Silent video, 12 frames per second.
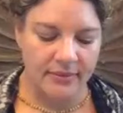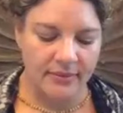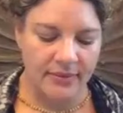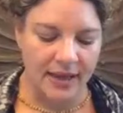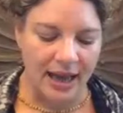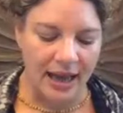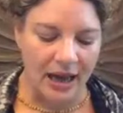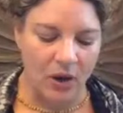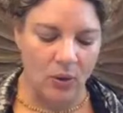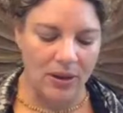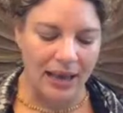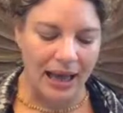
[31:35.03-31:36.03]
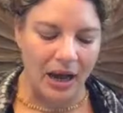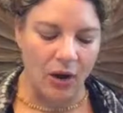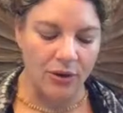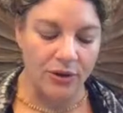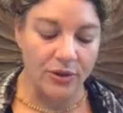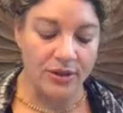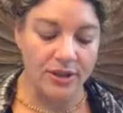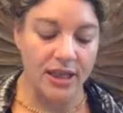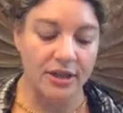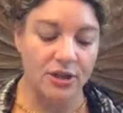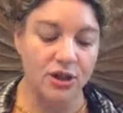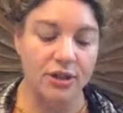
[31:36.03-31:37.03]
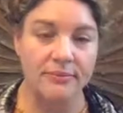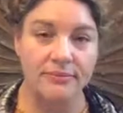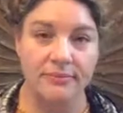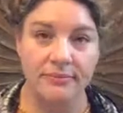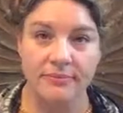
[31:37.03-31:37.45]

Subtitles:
Now allow your attention